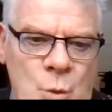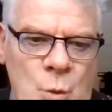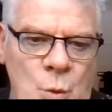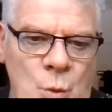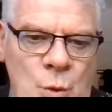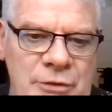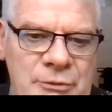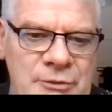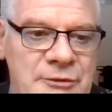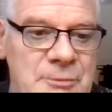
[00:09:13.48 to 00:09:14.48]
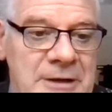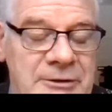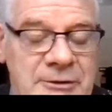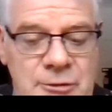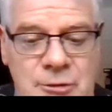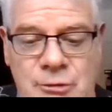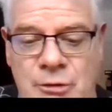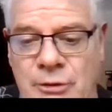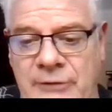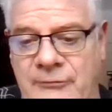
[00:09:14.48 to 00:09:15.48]
With respect to
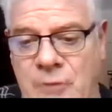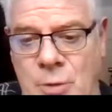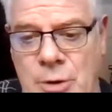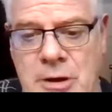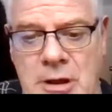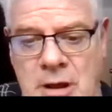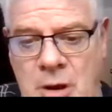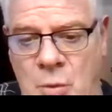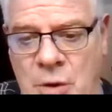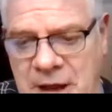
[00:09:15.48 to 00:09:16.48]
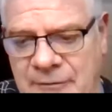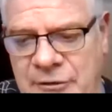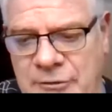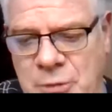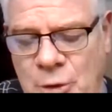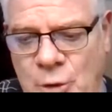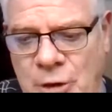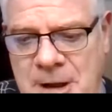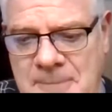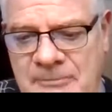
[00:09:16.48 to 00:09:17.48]
going forward, we have this
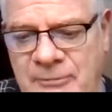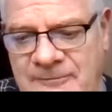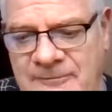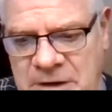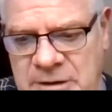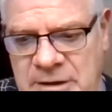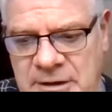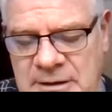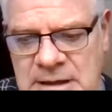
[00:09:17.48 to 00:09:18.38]
program for funding.